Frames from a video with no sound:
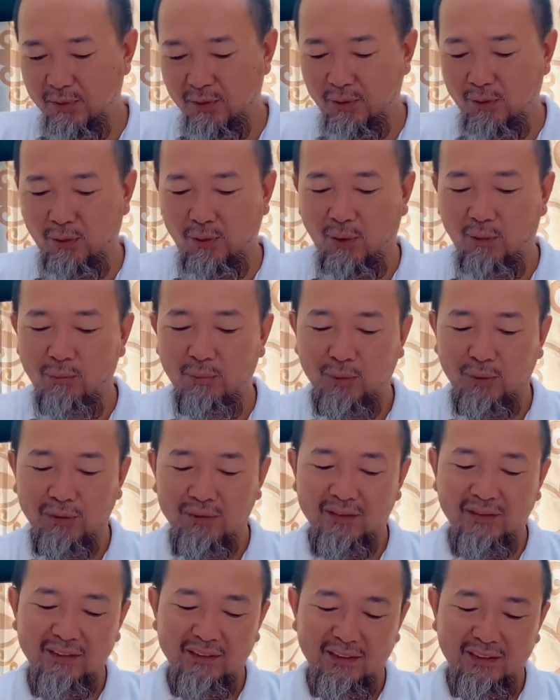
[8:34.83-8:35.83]
crumpled
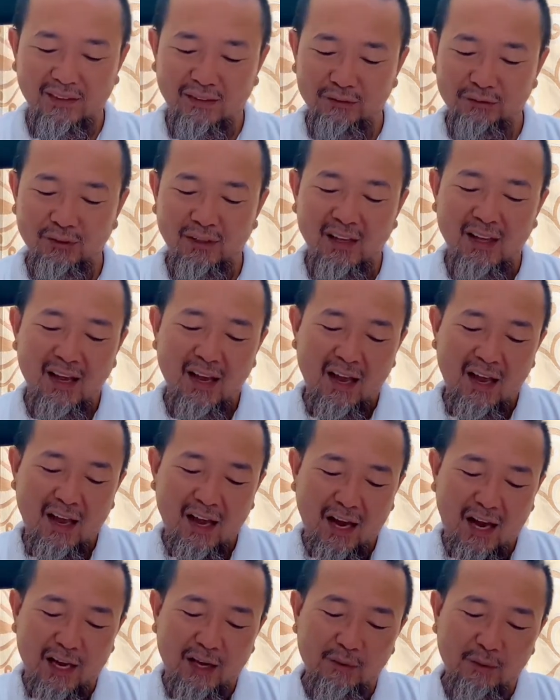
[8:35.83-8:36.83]
and stuff.
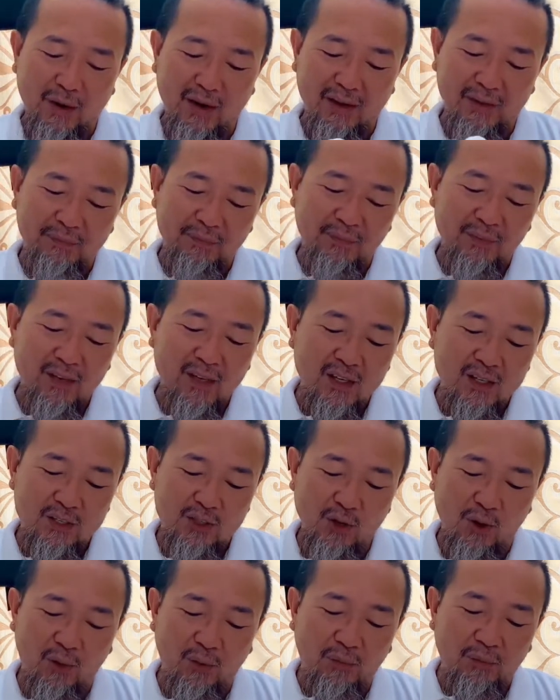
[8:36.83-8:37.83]
Anyway,
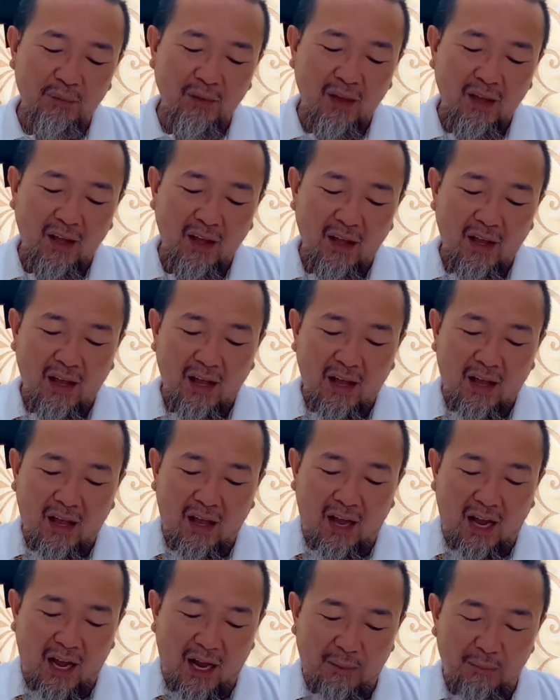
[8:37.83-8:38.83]
so
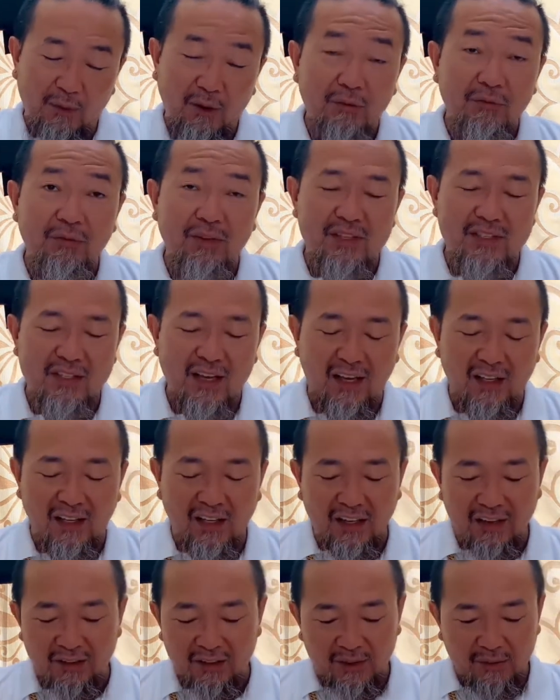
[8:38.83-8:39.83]
I'm gonna fix that
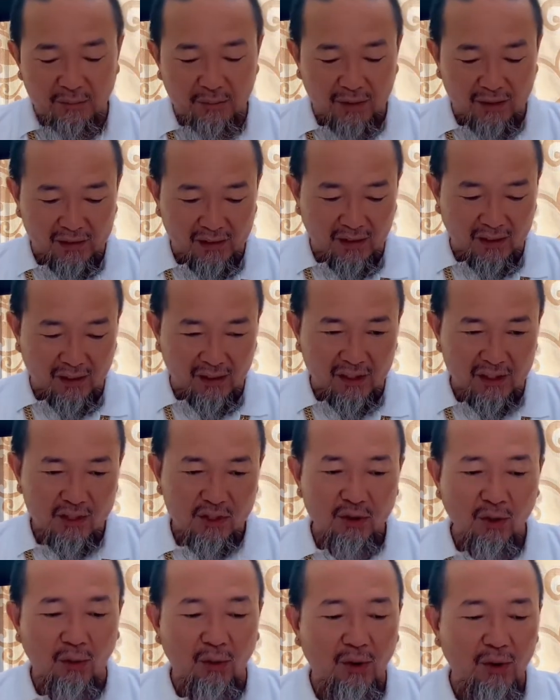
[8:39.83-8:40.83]
later, but let's
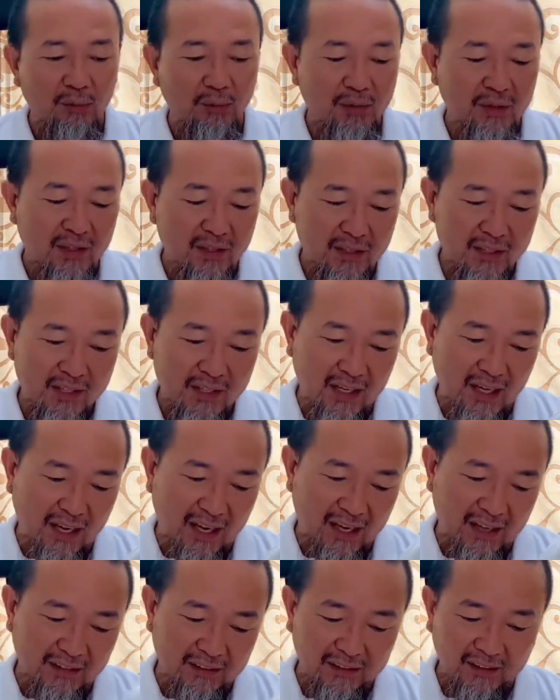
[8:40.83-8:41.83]
go on with this.
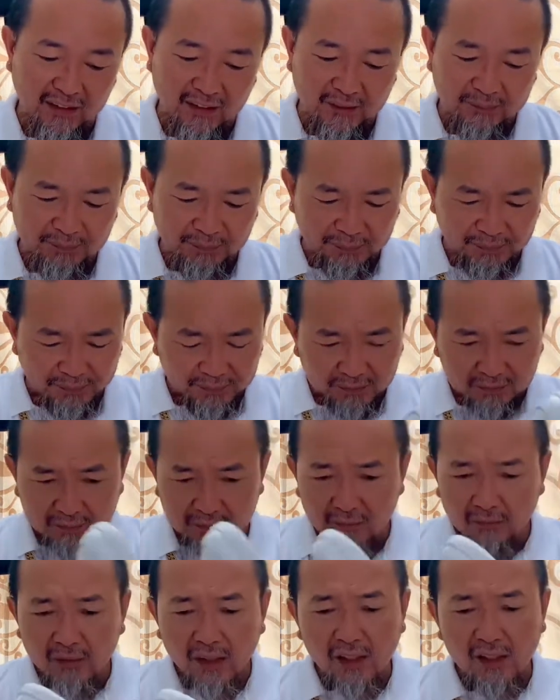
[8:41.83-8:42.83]
And
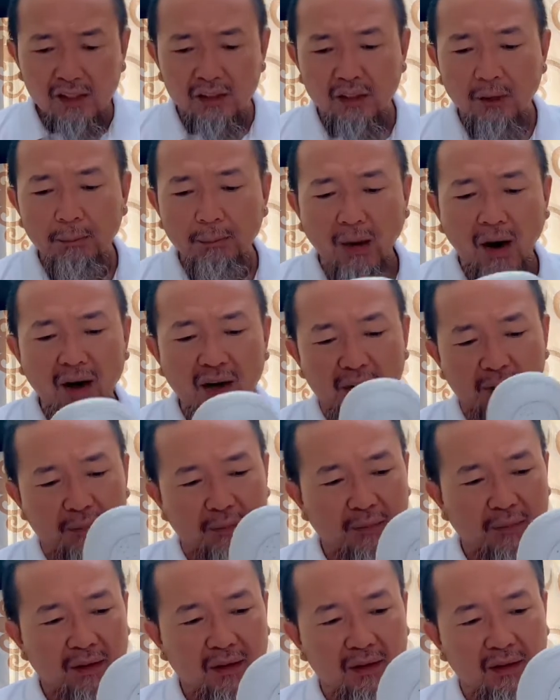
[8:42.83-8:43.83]
the
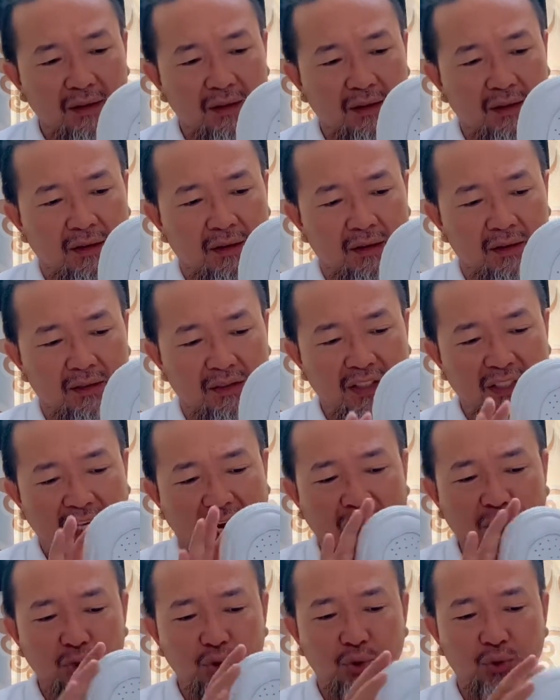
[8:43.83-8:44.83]
bottom, the
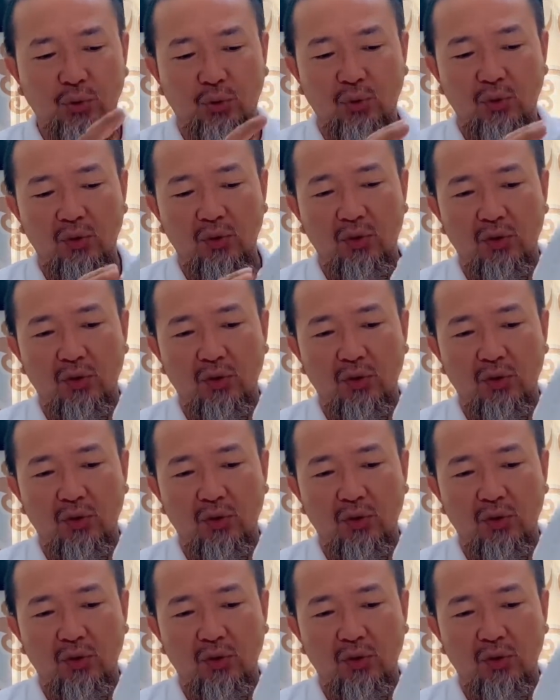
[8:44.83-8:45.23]
outsole,